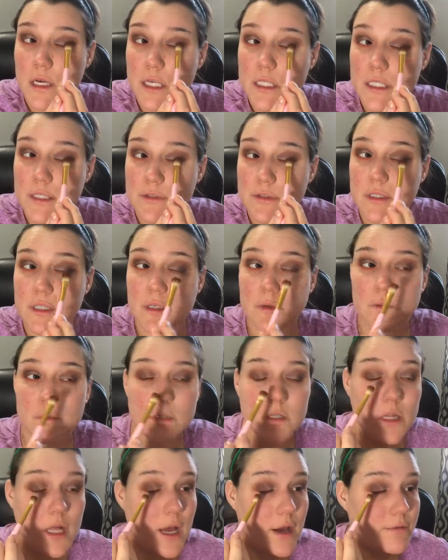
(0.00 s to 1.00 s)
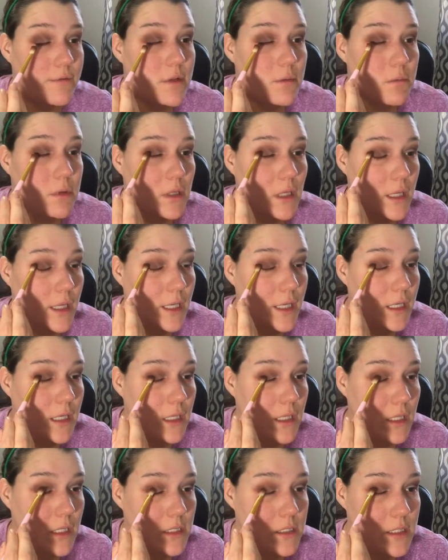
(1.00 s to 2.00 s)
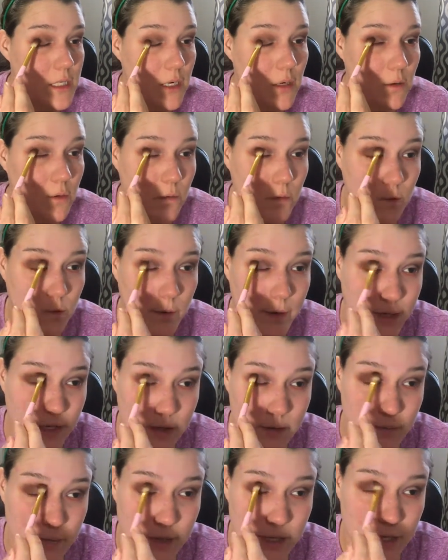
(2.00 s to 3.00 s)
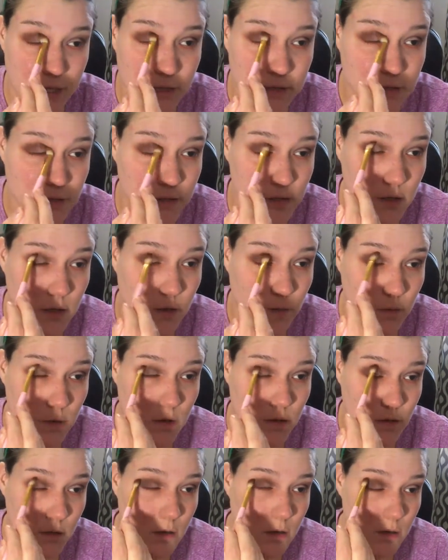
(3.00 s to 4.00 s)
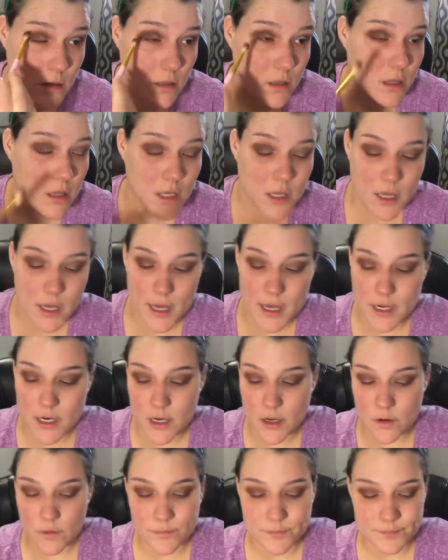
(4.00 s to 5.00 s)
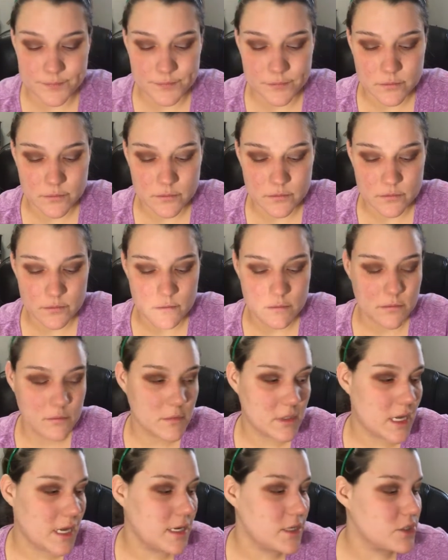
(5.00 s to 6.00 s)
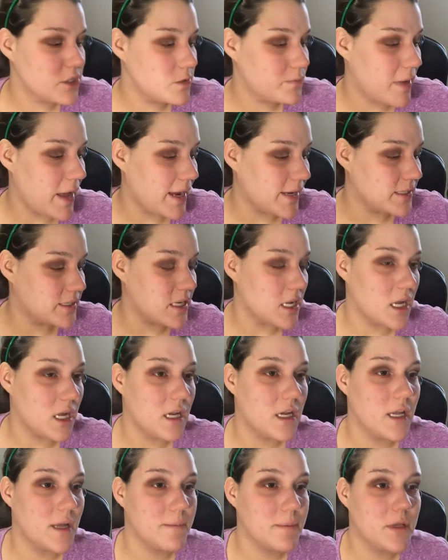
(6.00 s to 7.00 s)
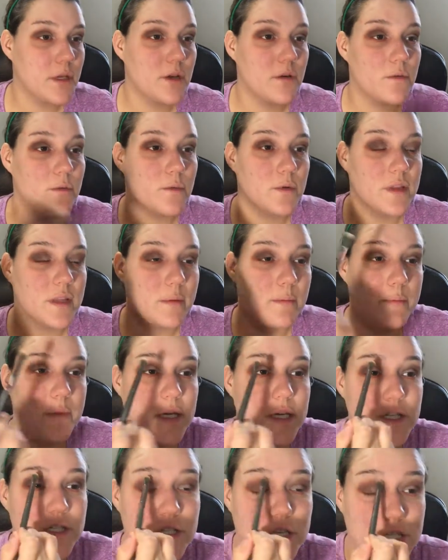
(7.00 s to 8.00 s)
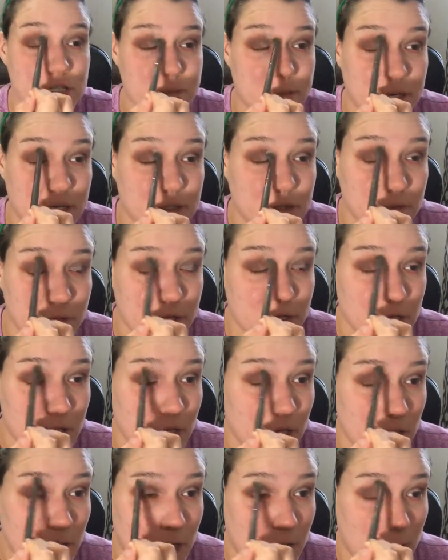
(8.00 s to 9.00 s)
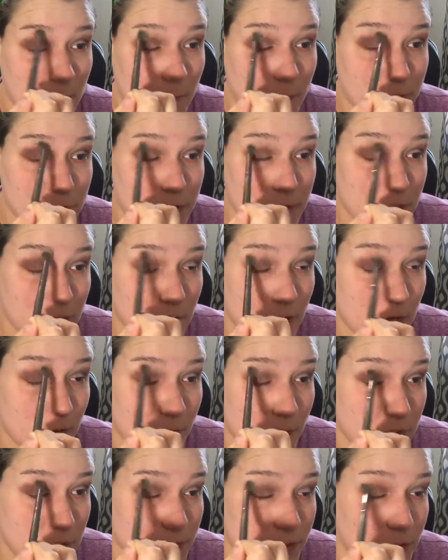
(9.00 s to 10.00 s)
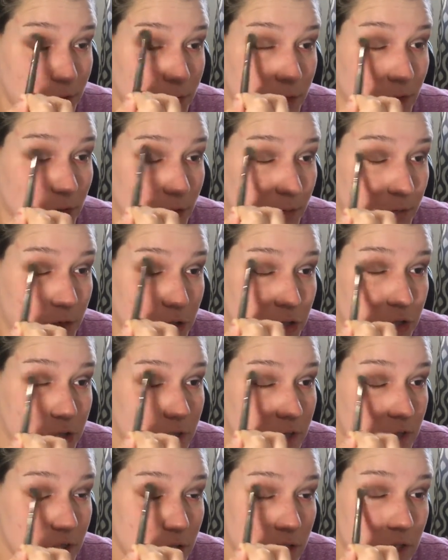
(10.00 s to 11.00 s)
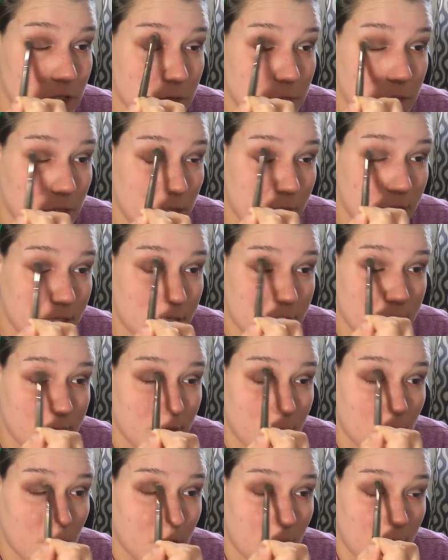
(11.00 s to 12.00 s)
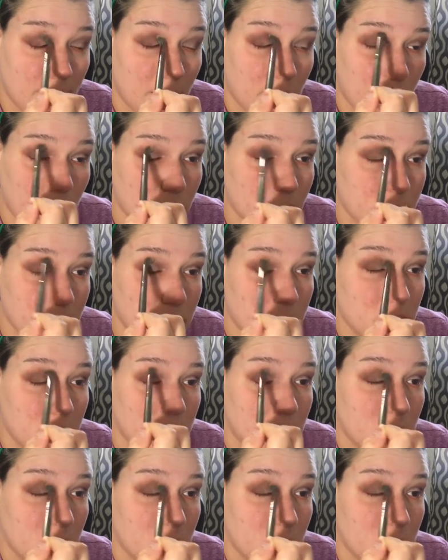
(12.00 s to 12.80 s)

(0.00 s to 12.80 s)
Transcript: I definitely will have to blend this out quite a bit. So I know. Kind of just packed it on. I'm going to go in with that BH Cosmetics one. We're just gonna go in circular motions and just blend it all out.